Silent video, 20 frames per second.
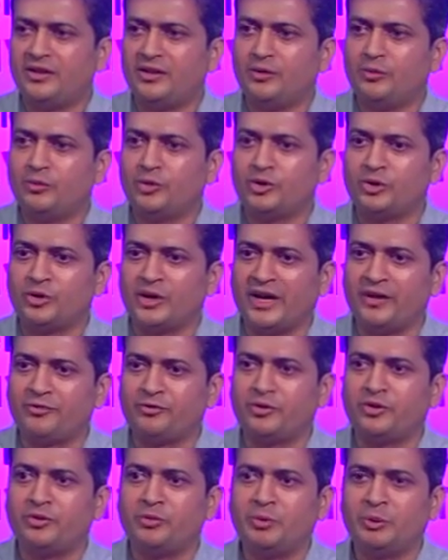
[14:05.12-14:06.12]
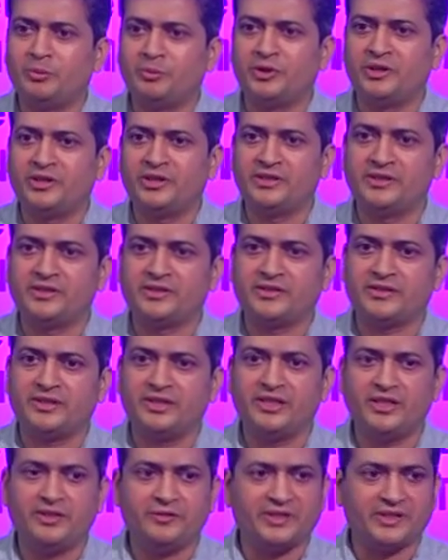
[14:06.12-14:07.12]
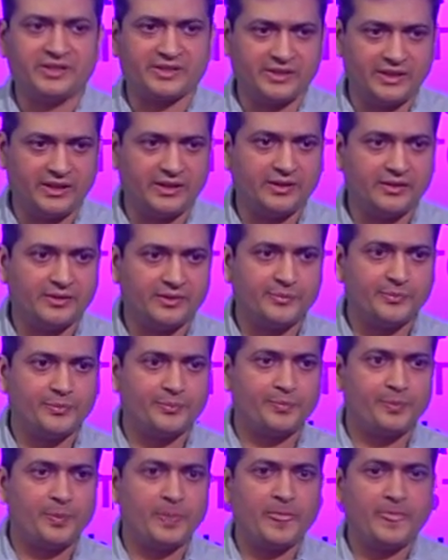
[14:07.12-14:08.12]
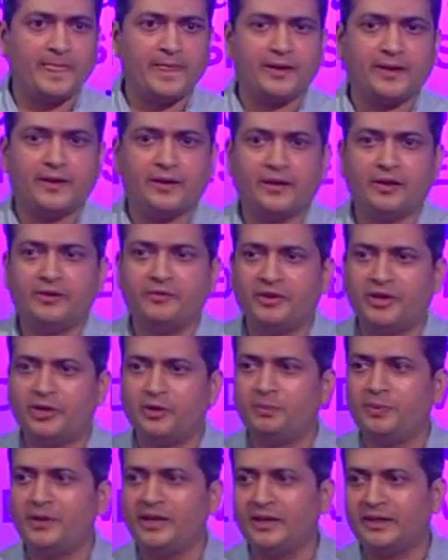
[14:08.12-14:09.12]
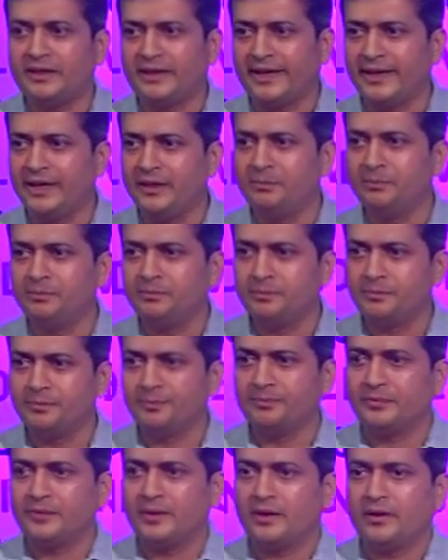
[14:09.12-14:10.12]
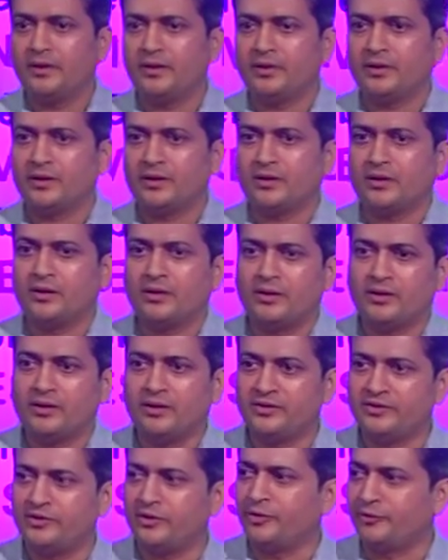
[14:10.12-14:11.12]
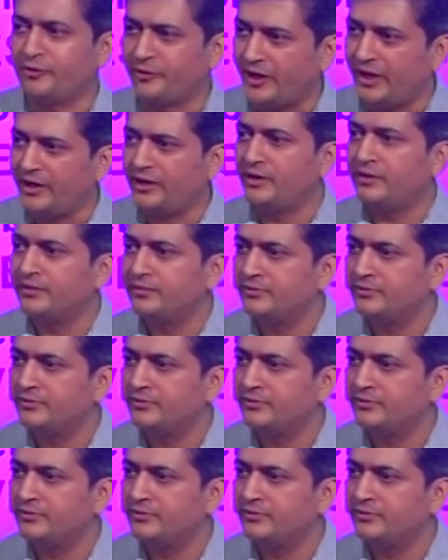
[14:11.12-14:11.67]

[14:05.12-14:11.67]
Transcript: what you have to remember is, in investing, invariably time is your friend,